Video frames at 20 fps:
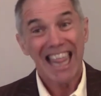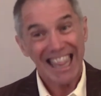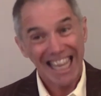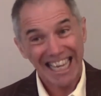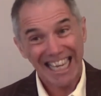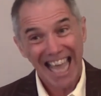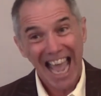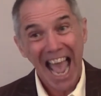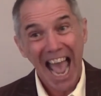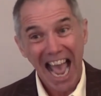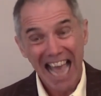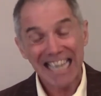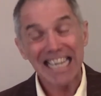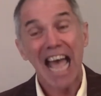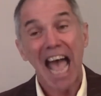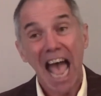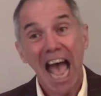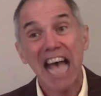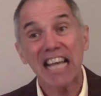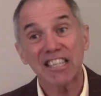The
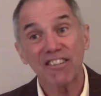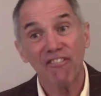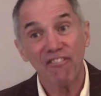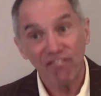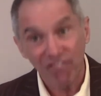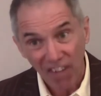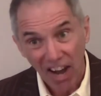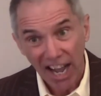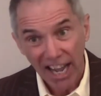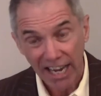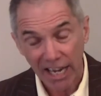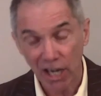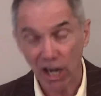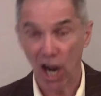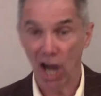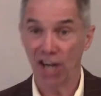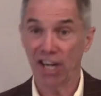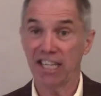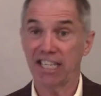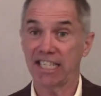cat has fire
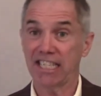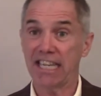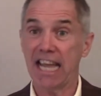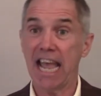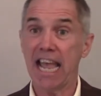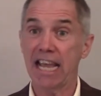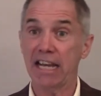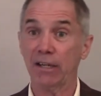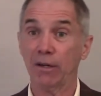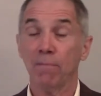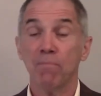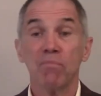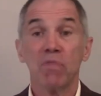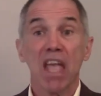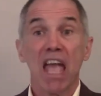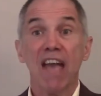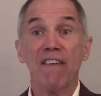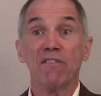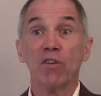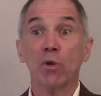on its tail.
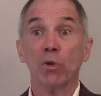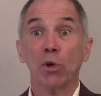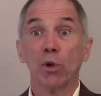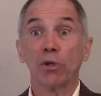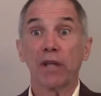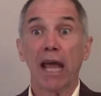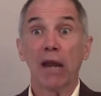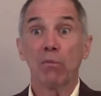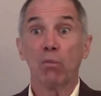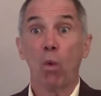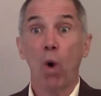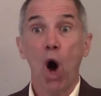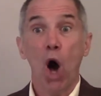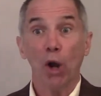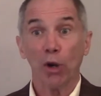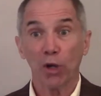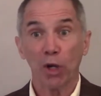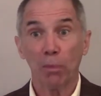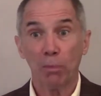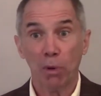If you don't get
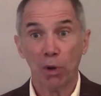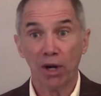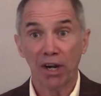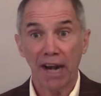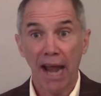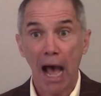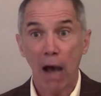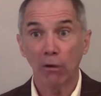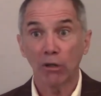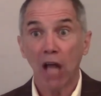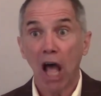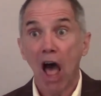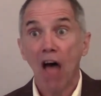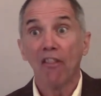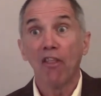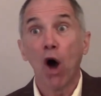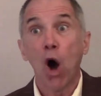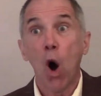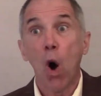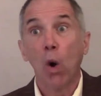water to put it
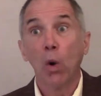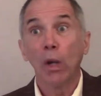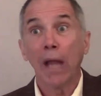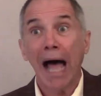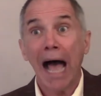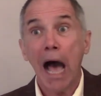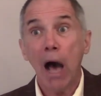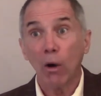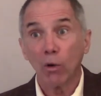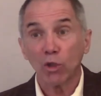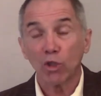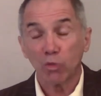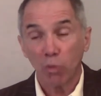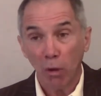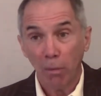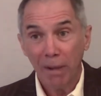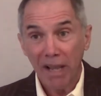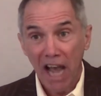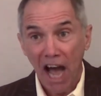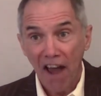out, the whole house
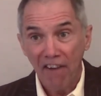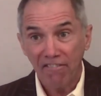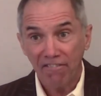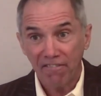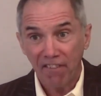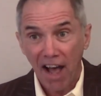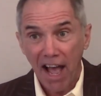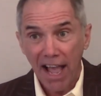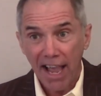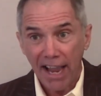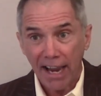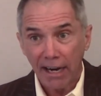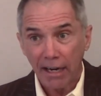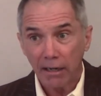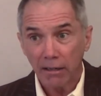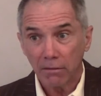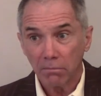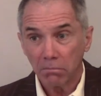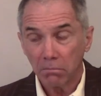will be on fire.